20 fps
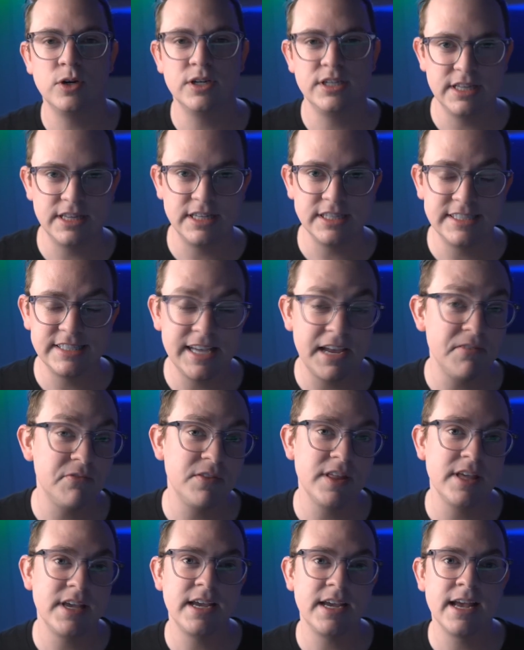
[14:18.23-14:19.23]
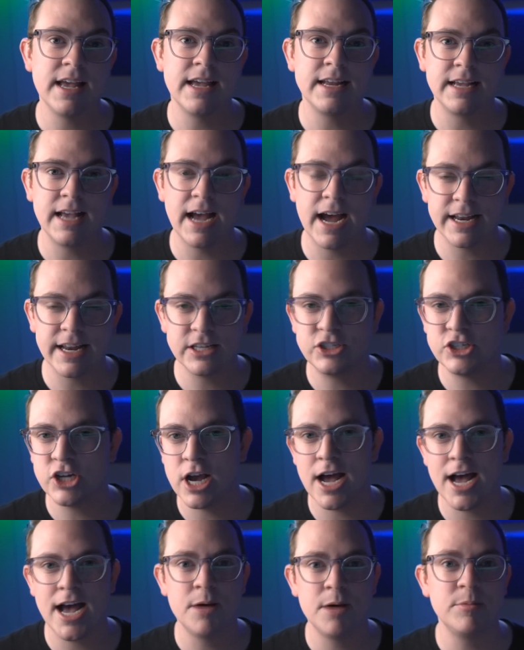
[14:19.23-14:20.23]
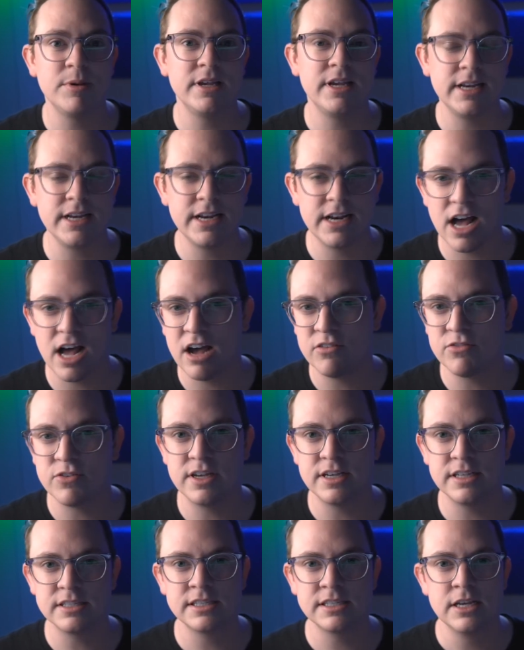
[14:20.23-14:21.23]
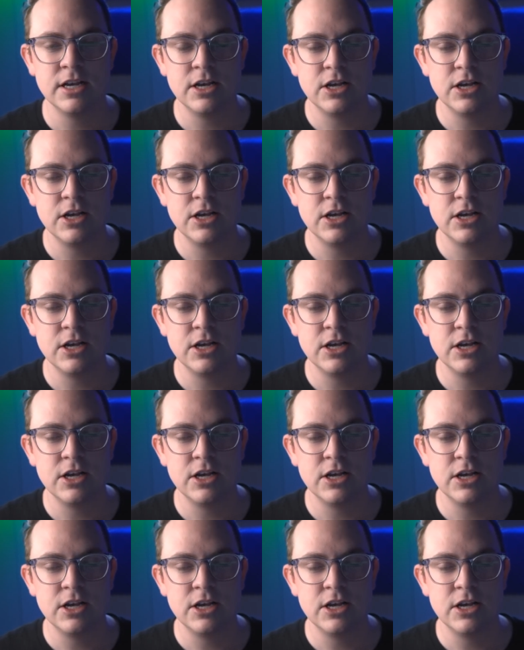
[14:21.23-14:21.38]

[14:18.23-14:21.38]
I did the safe thing and got a job in an office